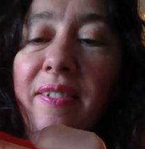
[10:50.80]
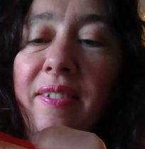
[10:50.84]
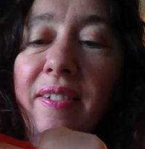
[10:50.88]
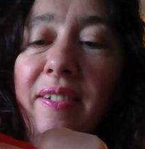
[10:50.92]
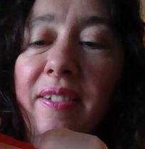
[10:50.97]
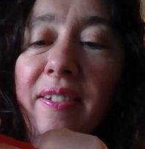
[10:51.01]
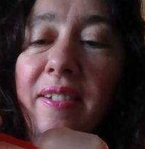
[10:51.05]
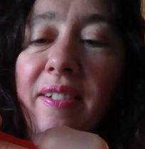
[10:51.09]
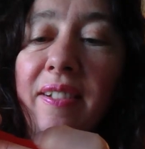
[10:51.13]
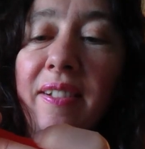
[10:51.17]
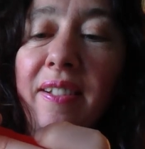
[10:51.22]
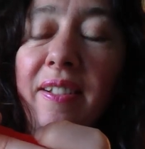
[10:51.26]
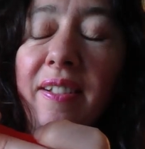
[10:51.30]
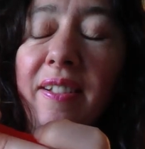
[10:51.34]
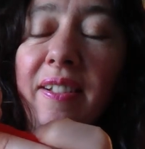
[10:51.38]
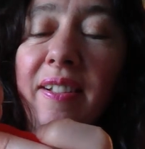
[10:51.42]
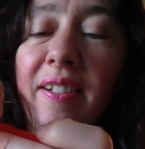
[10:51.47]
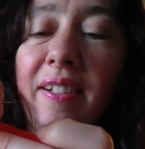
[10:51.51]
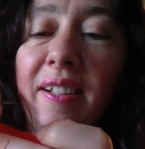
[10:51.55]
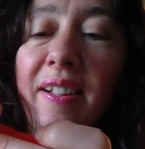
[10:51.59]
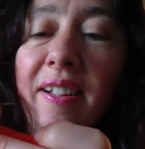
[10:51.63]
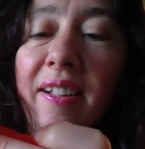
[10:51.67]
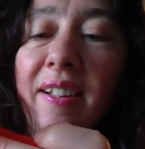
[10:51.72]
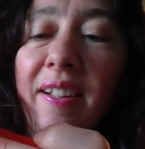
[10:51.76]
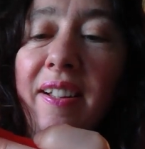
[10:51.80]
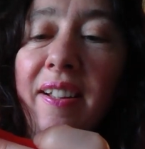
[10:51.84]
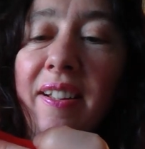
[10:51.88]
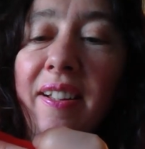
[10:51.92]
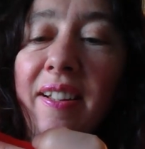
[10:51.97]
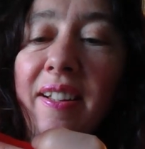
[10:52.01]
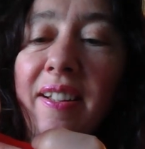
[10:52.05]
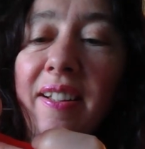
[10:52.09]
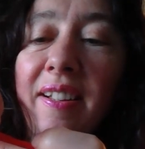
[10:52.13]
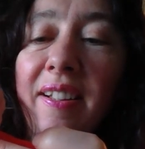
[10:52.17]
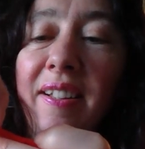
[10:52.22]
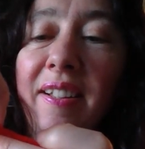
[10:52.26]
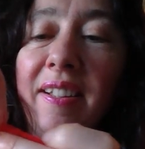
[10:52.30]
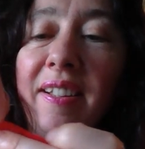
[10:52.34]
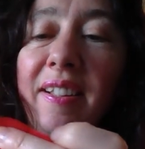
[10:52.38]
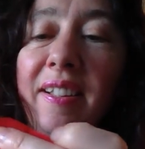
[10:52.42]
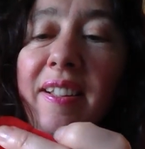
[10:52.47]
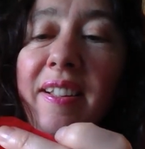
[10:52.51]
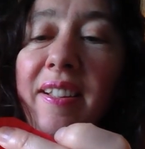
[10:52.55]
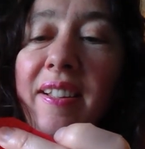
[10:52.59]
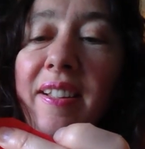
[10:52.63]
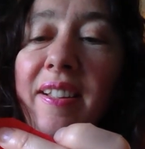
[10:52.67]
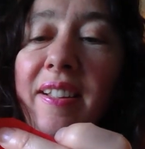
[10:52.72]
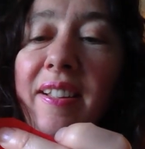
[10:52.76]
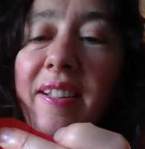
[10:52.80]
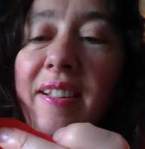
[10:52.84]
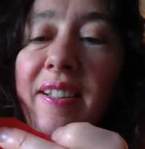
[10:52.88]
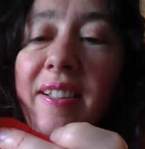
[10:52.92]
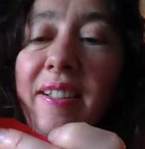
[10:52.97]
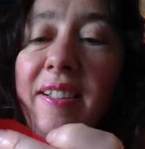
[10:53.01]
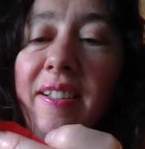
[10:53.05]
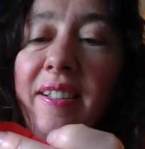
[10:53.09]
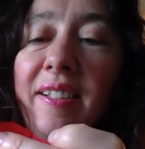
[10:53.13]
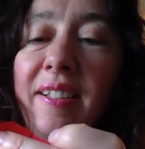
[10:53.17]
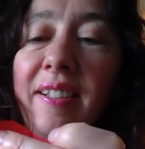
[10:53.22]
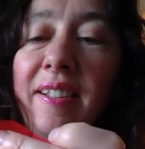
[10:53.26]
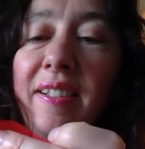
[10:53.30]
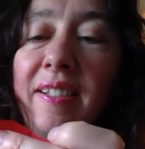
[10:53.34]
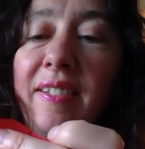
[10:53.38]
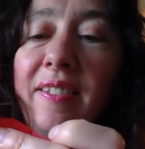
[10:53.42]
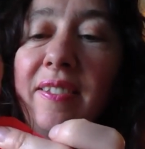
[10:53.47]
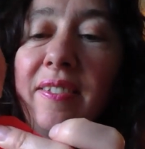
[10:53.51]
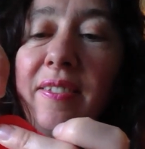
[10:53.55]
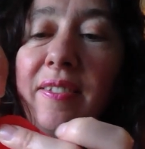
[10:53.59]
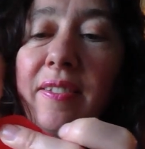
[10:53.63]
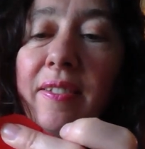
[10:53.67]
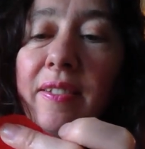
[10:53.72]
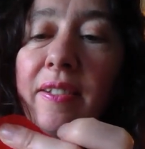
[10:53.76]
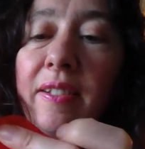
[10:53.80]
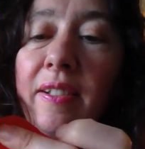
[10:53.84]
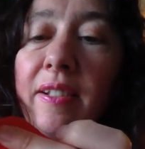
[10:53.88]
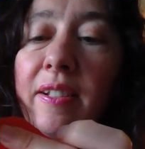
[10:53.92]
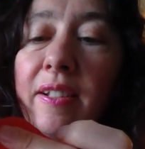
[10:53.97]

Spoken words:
(silence)